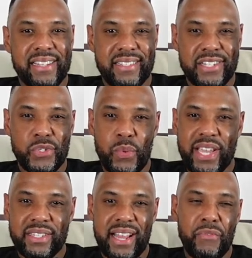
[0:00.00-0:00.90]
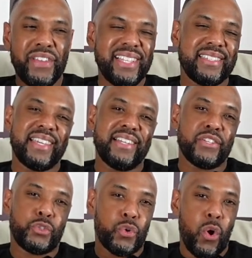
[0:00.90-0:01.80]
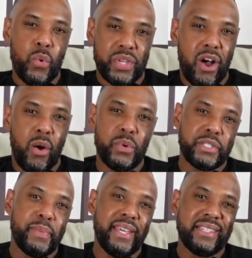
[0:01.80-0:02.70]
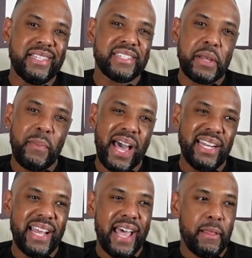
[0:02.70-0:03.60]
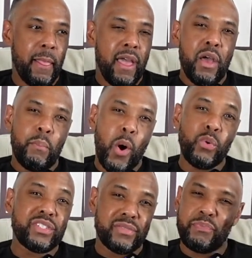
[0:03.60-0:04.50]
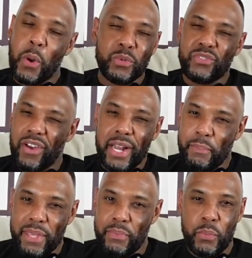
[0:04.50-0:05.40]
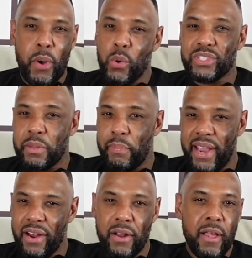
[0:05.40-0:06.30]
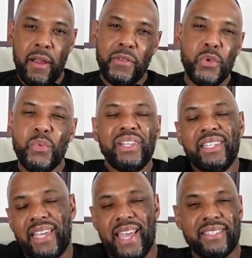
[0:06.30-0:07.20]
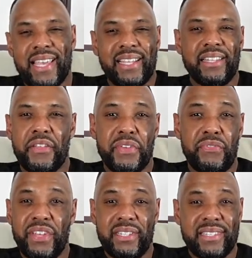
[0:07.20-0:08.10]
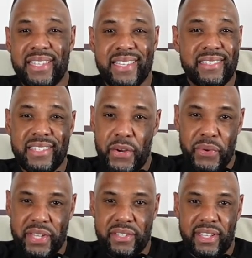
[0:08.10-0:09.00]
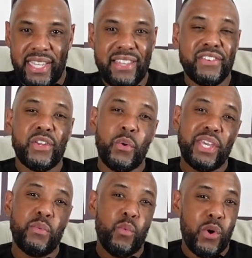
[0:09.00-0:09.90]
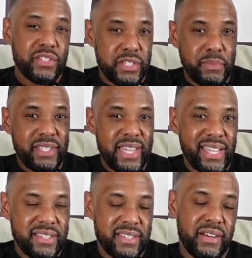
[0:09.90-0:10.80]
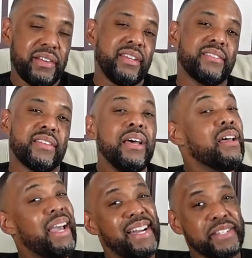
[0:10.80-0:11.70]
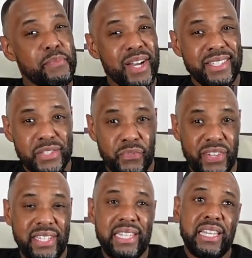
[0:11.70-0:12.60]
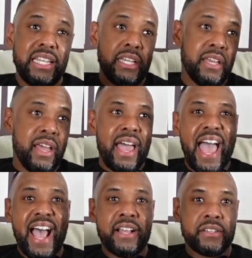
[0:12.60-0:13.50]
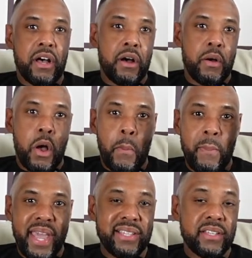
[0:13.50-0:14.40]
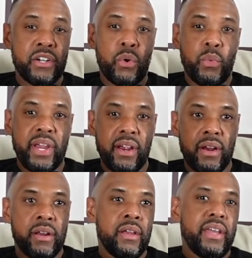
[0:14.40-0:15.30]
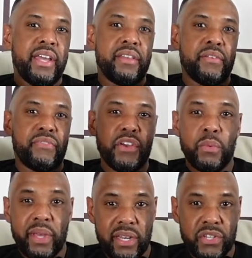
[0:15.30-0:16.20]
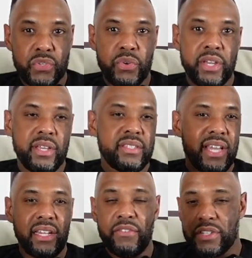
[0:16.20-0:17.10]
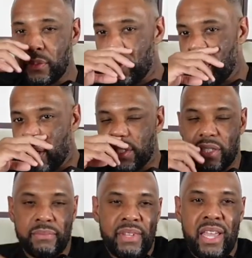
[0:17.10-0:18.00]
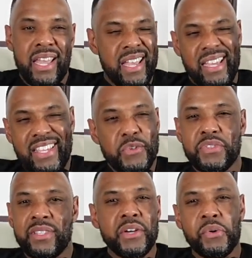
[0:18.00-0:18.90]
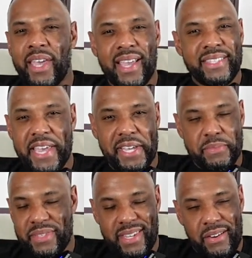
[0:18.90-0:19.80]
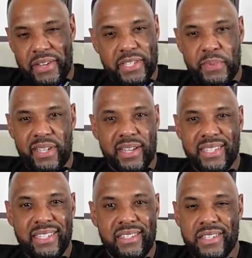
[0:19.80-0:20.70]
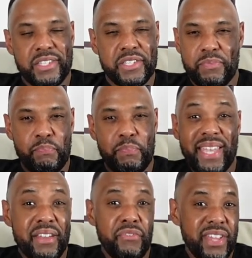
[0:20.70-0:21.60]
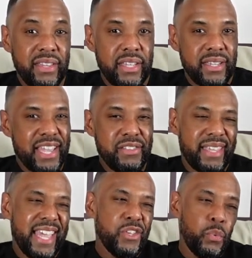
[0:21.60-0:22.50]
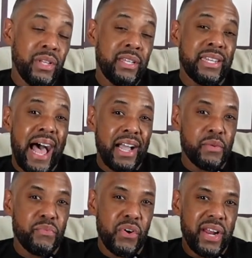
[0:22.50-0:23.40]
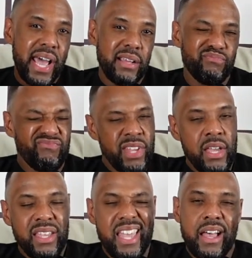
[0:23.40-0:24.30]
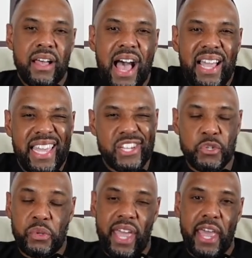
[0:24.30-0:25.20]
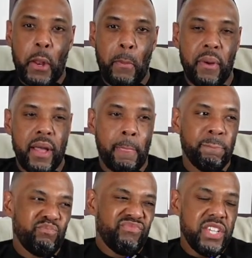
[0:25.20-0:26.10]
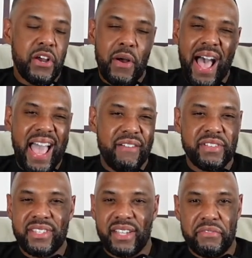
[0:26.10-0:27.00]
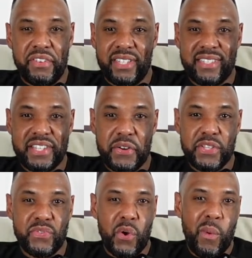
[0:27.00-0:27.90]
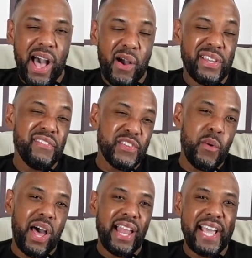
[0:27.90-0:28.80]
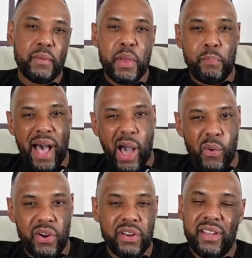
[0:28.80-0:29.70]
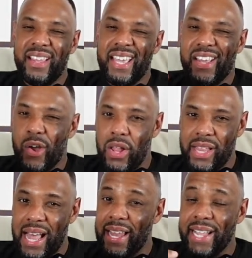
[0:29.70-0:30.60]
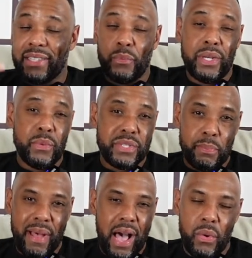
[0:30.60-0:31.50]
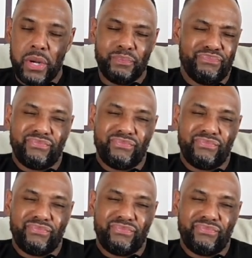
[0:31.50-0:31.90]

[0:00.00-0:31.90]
the situation. Now, 50 Cent is a troll, y'all, which means he's somebody that pokes fun at people, pokes the bear. You really can't take nothing 50 says seriously, even though he wants to be taken serious. And as much as 50 has an amazing career in the film industry, television production, you still can't take him serious because he's just being 50. And can you really knock him for that? Yeah, I guess you can, but you know, I haven't taken 50 serious for a while, even though I like him in Power and all that. I liked him when he was in Power.